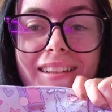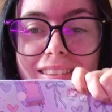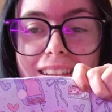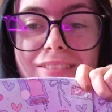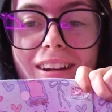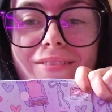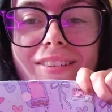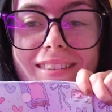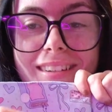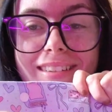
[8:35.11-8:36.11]
So that's why I'm
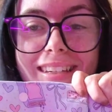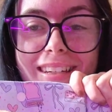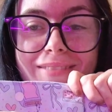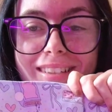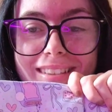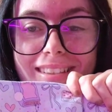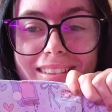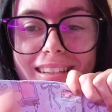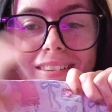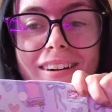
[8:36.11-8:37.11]
looking down here, because this is
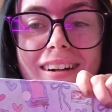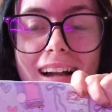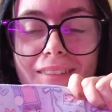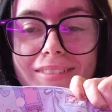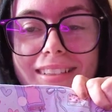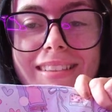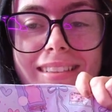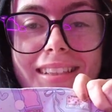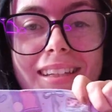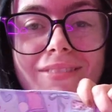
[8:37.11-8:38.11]
how I can
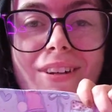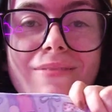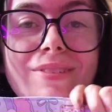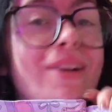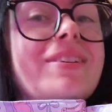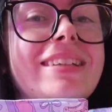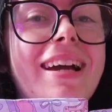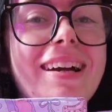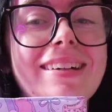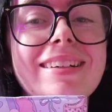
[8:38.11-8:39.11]
see what I'm showing you.